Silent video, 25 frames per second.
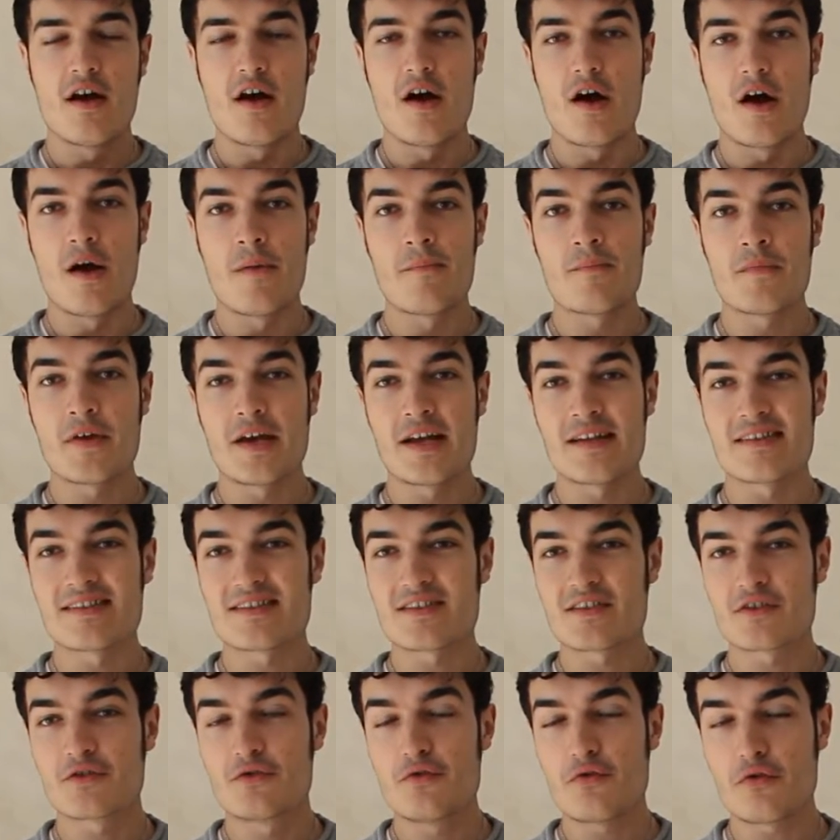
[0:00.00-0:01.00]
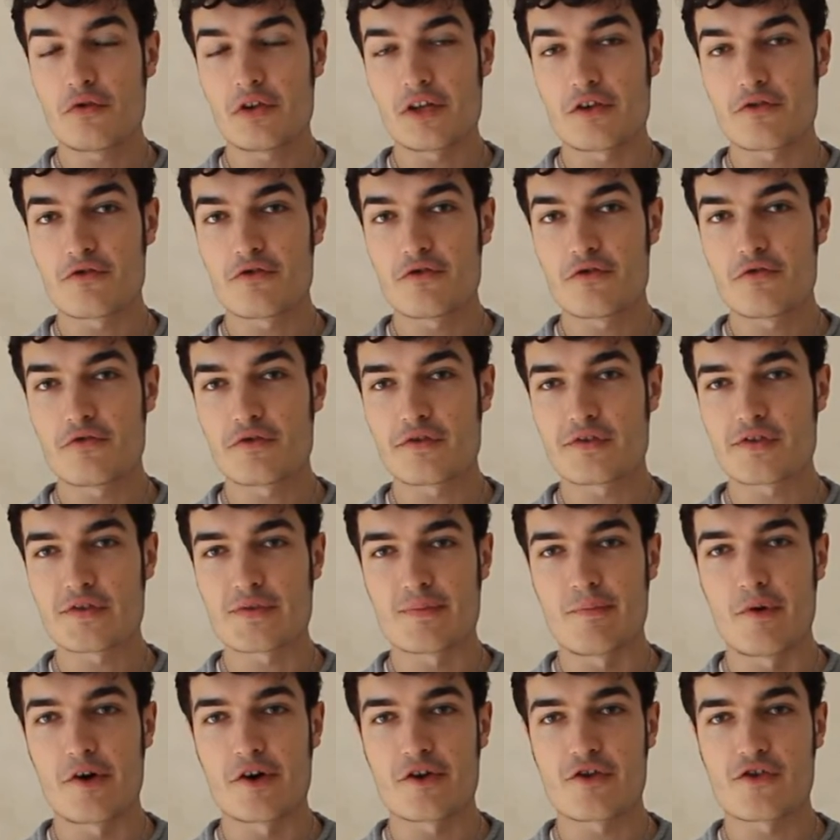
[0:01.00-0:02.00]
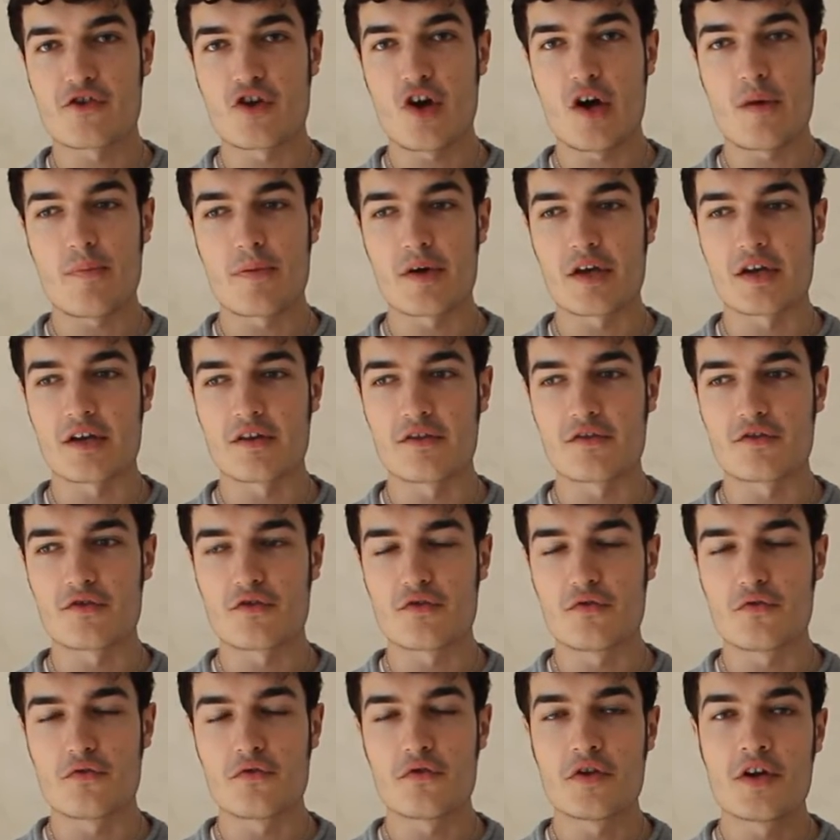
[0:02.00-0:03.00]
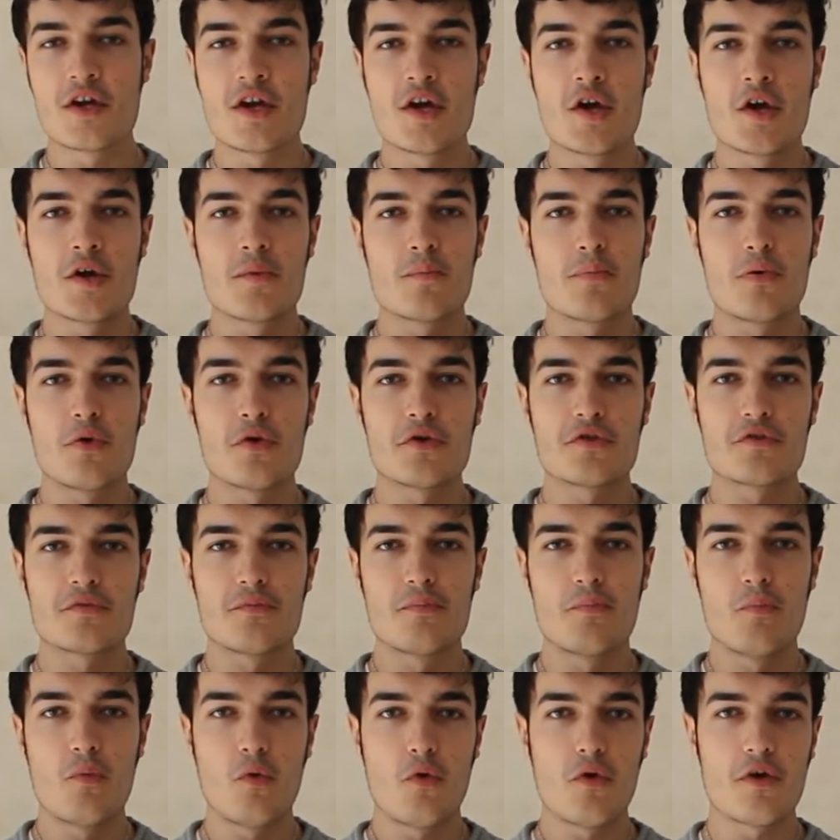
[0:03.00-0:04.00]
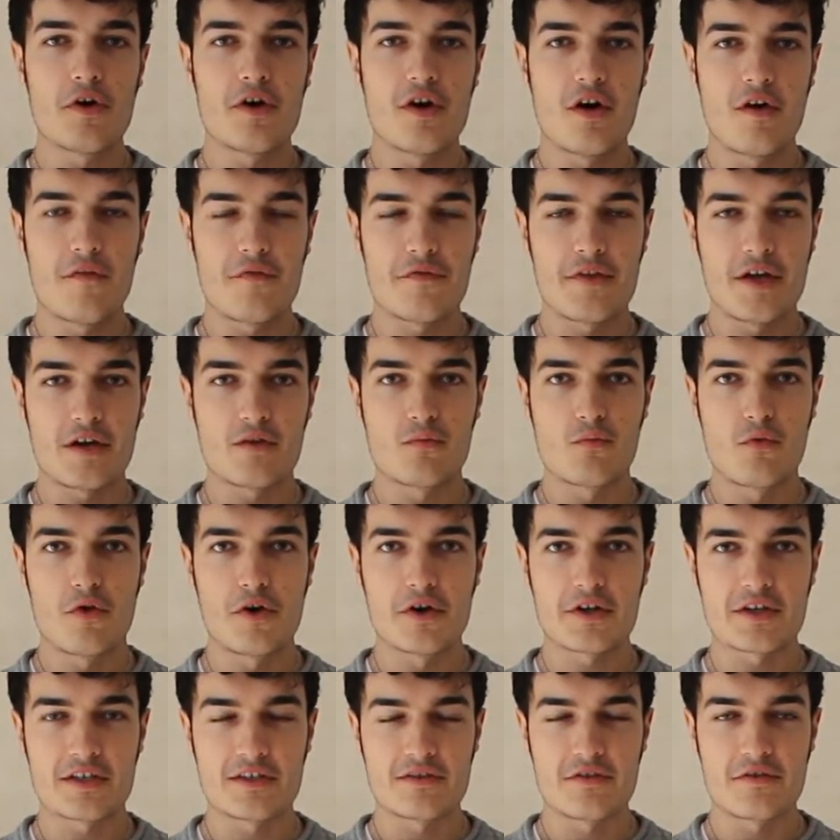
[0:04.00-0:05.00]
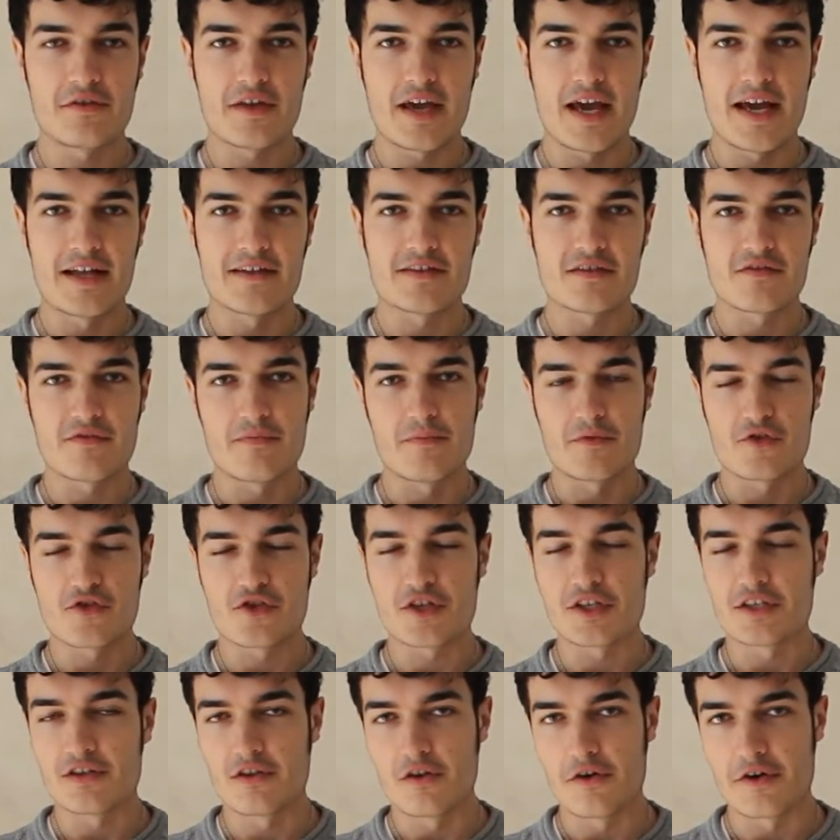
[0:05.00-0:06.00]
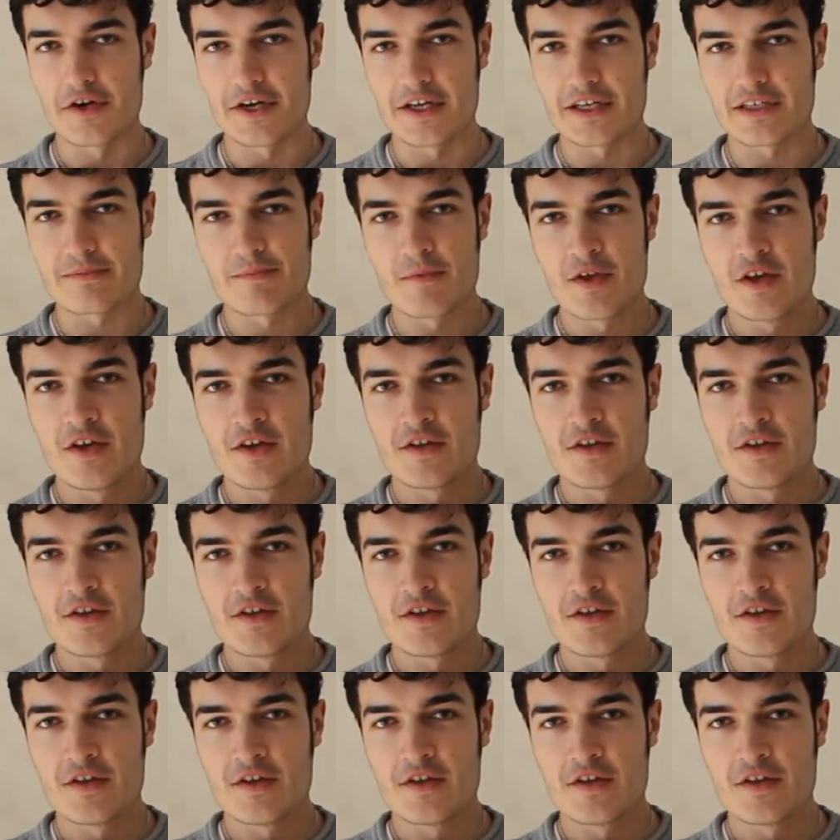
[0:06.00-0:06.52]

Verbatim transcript: Um, and Google introduced smart smart shopping to put more of that work into the hands of machine learning.